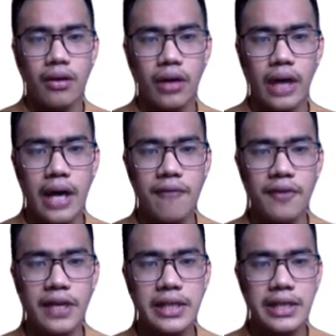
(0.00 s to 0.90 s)
Okay,
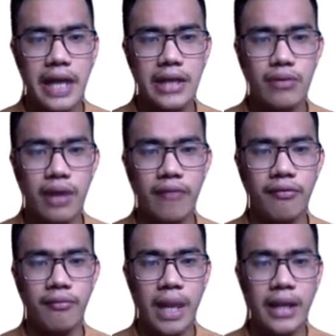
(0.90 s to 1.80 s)
for the sex, we
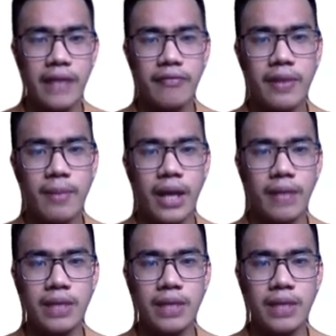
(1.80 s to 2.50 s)
have male and female,